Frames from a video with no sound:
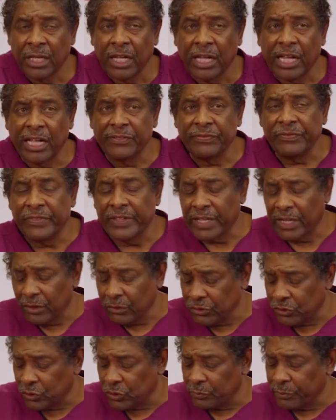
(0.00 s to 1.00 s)
I now
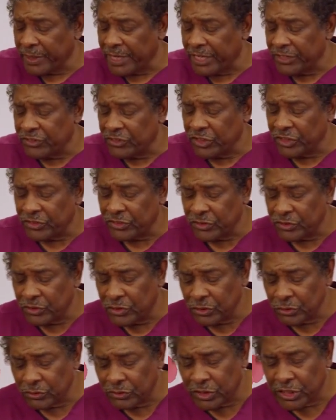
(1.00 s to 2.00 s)
turn my attention
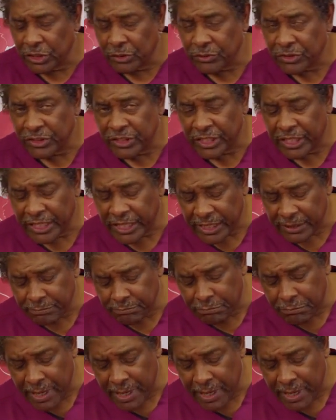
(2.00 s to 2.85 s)
to tilting the head